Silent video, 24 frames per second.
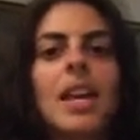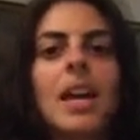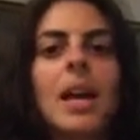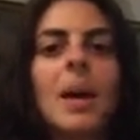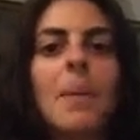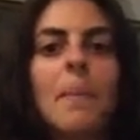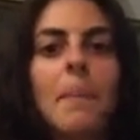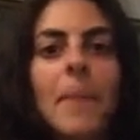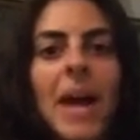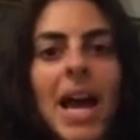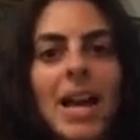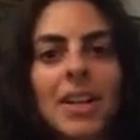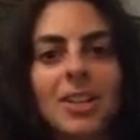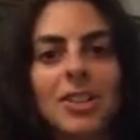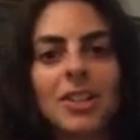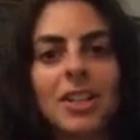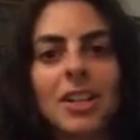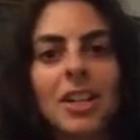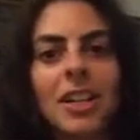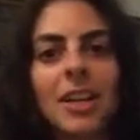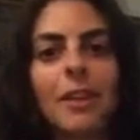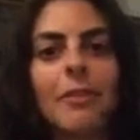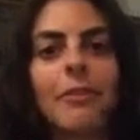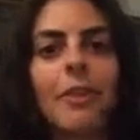
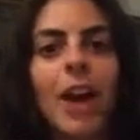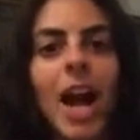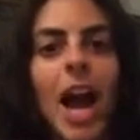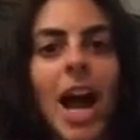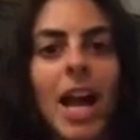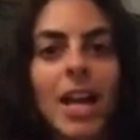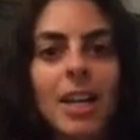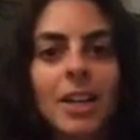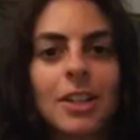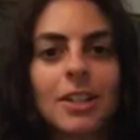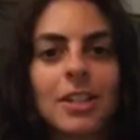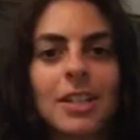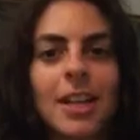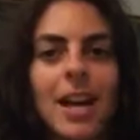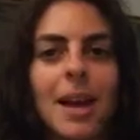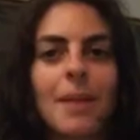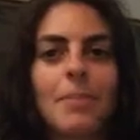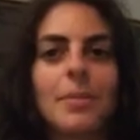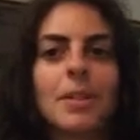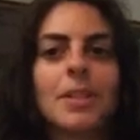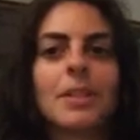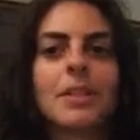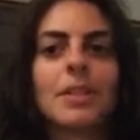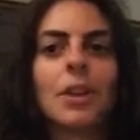imagine if I could
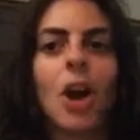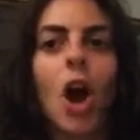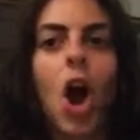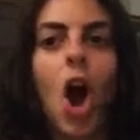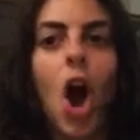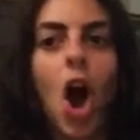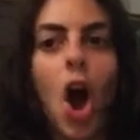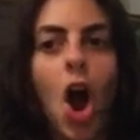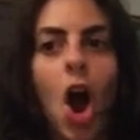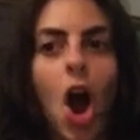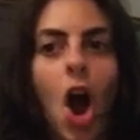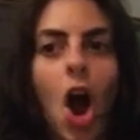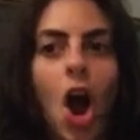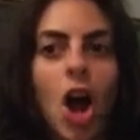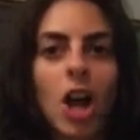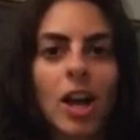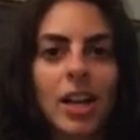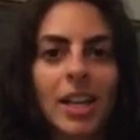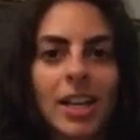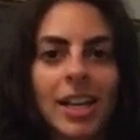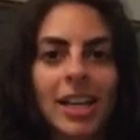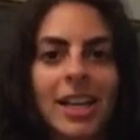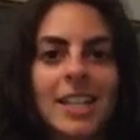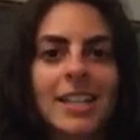tap into awe
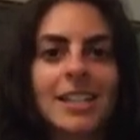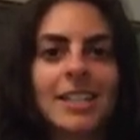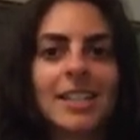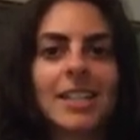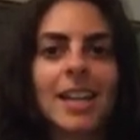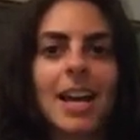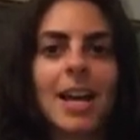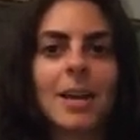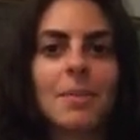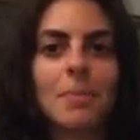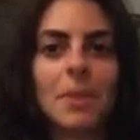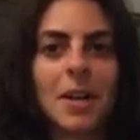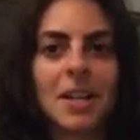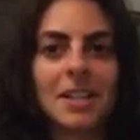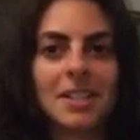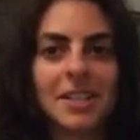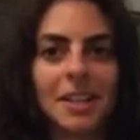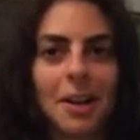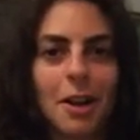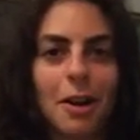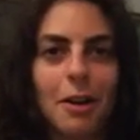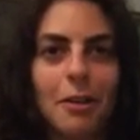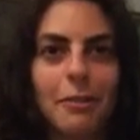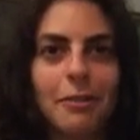inside
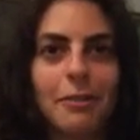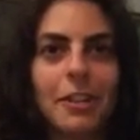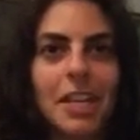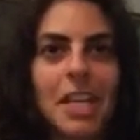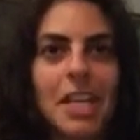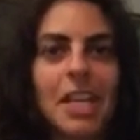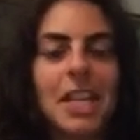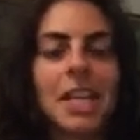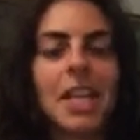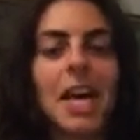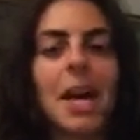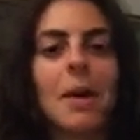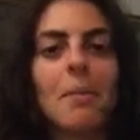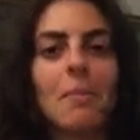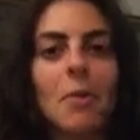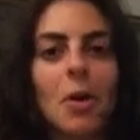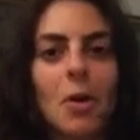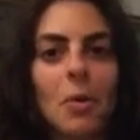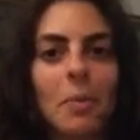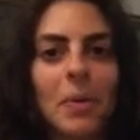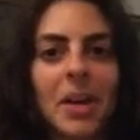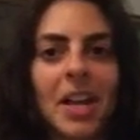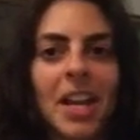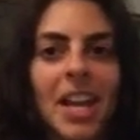myself in that
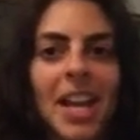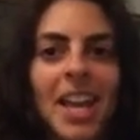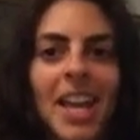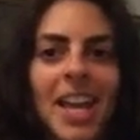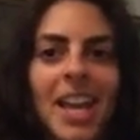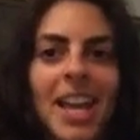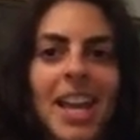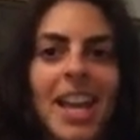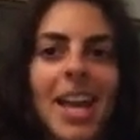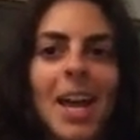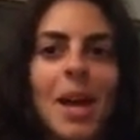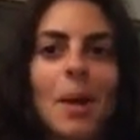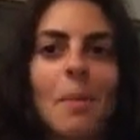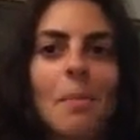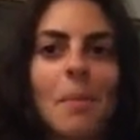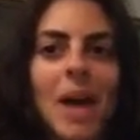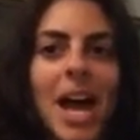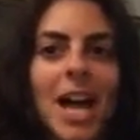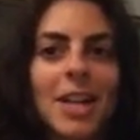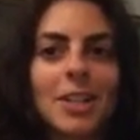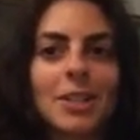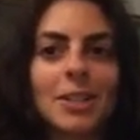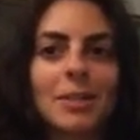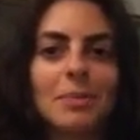moment.
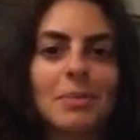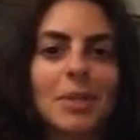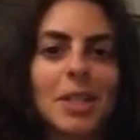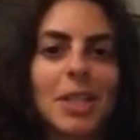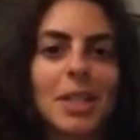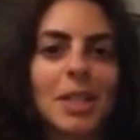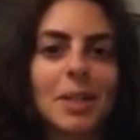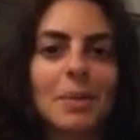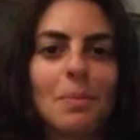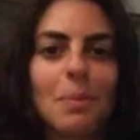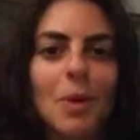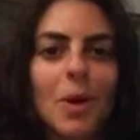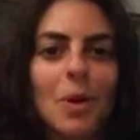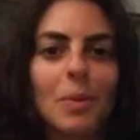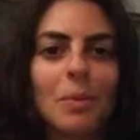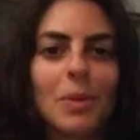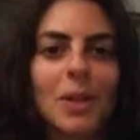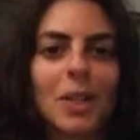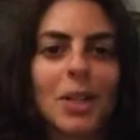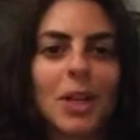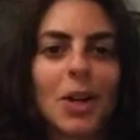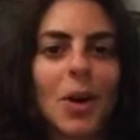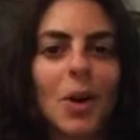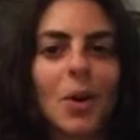Imagine me in the
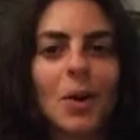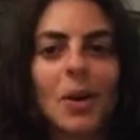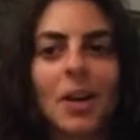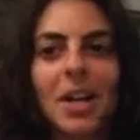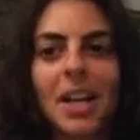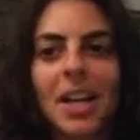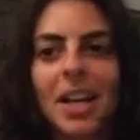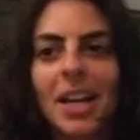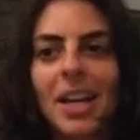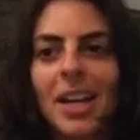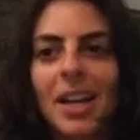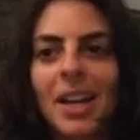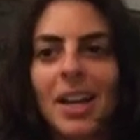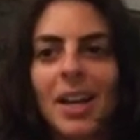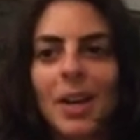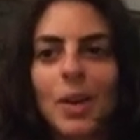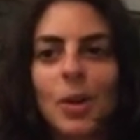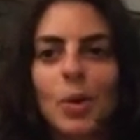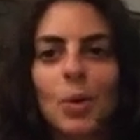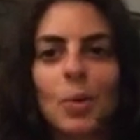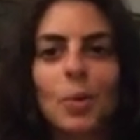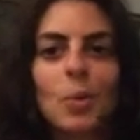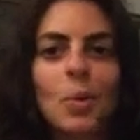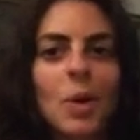moment going,
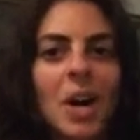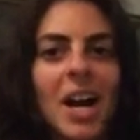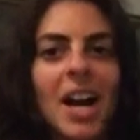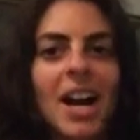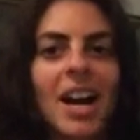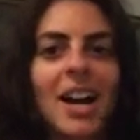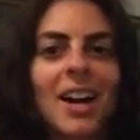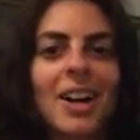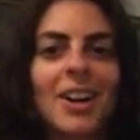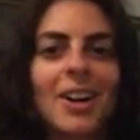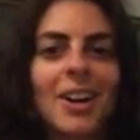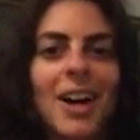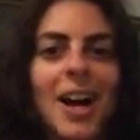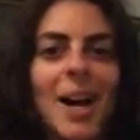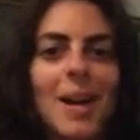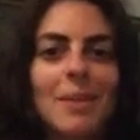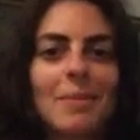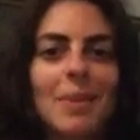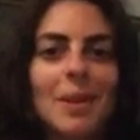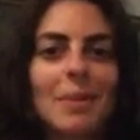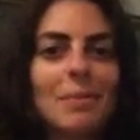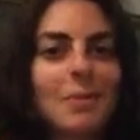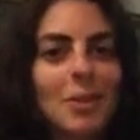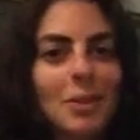wow,
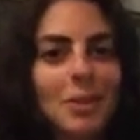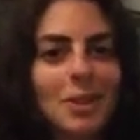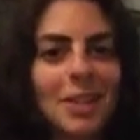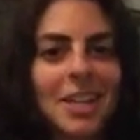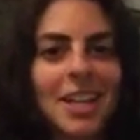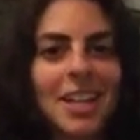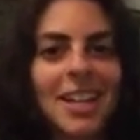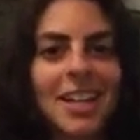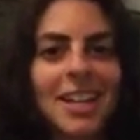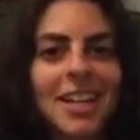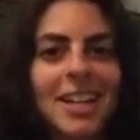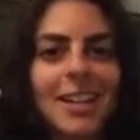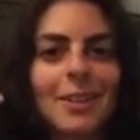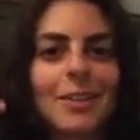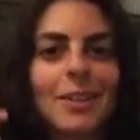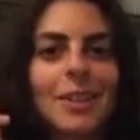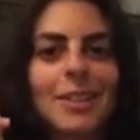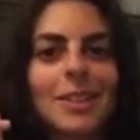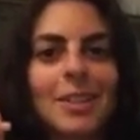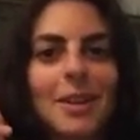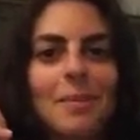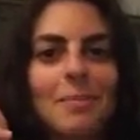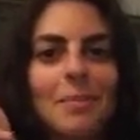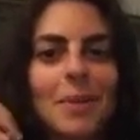I'm communicating
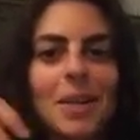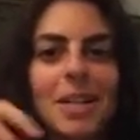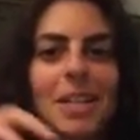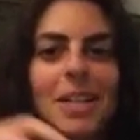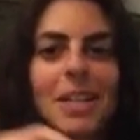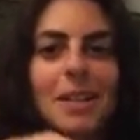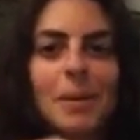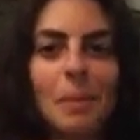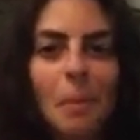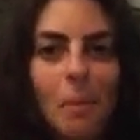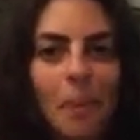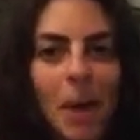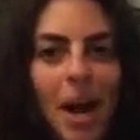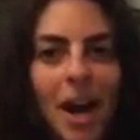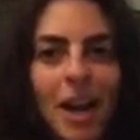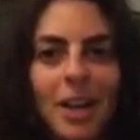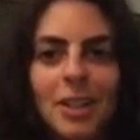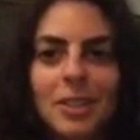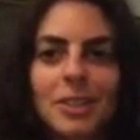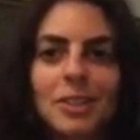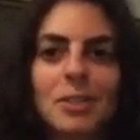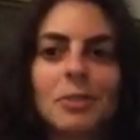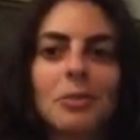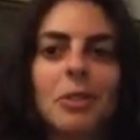with somebody
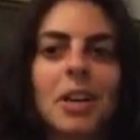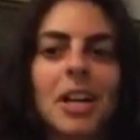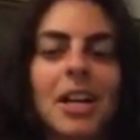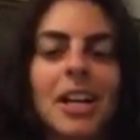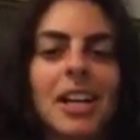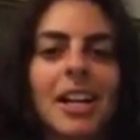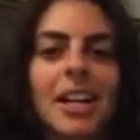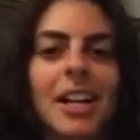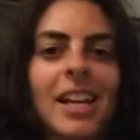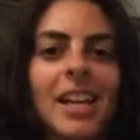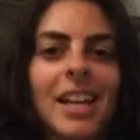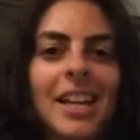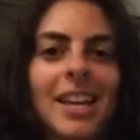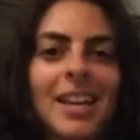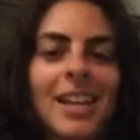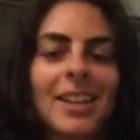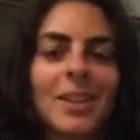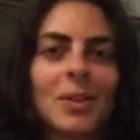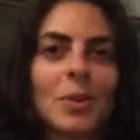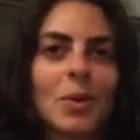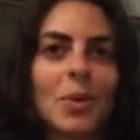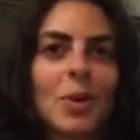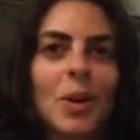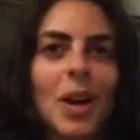miles away
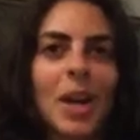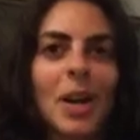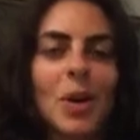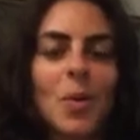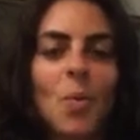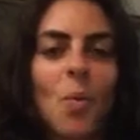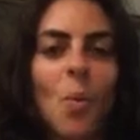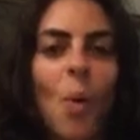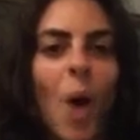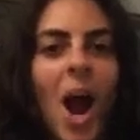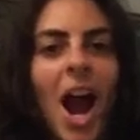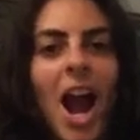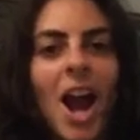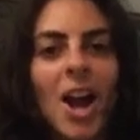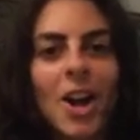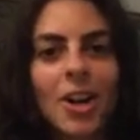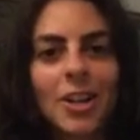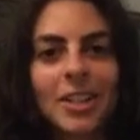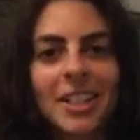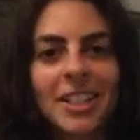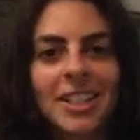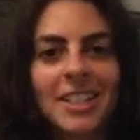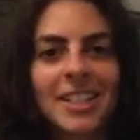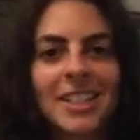through a
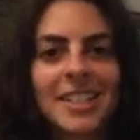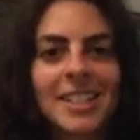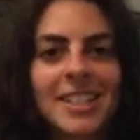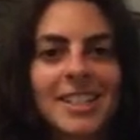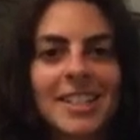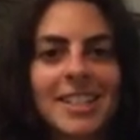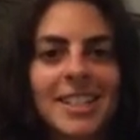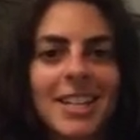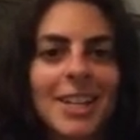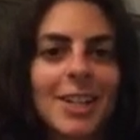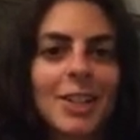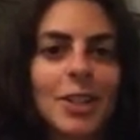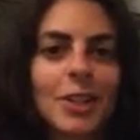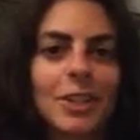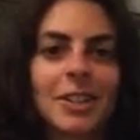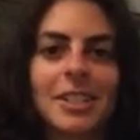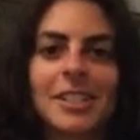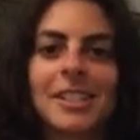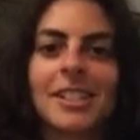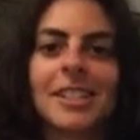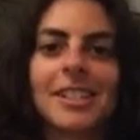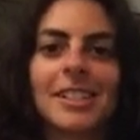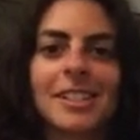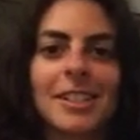wireless signal
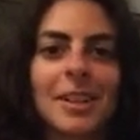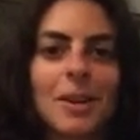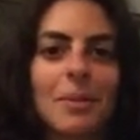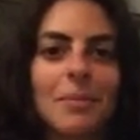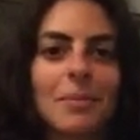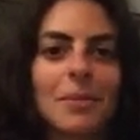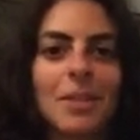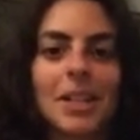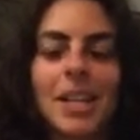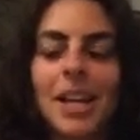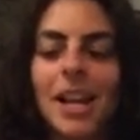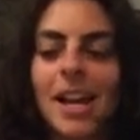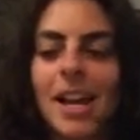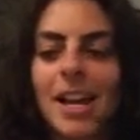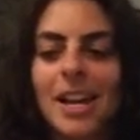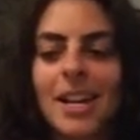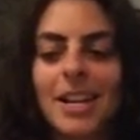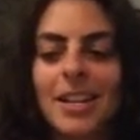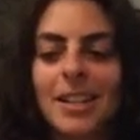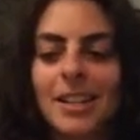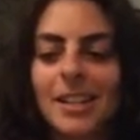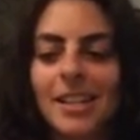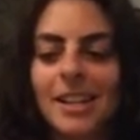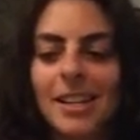system that
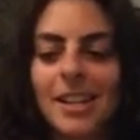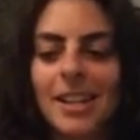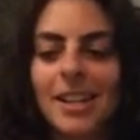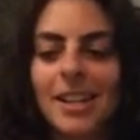I